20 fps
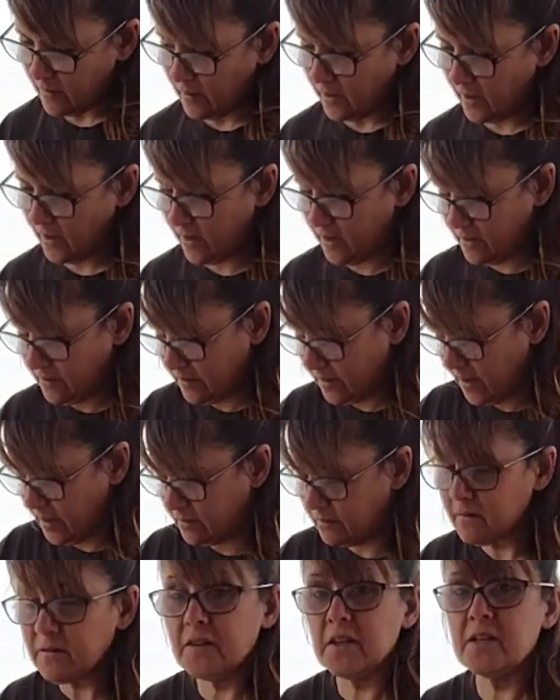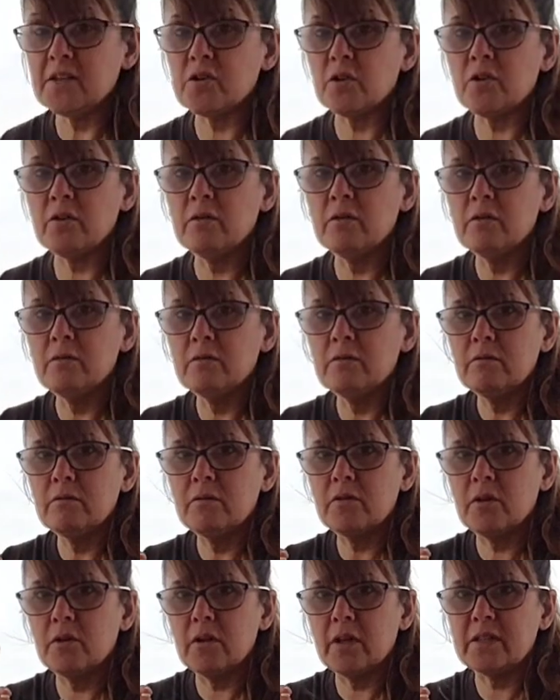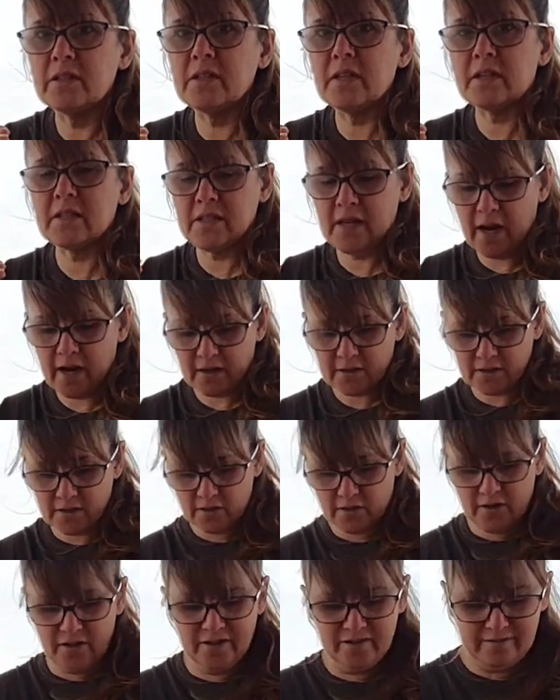And again, they're like Tic Tacs. They're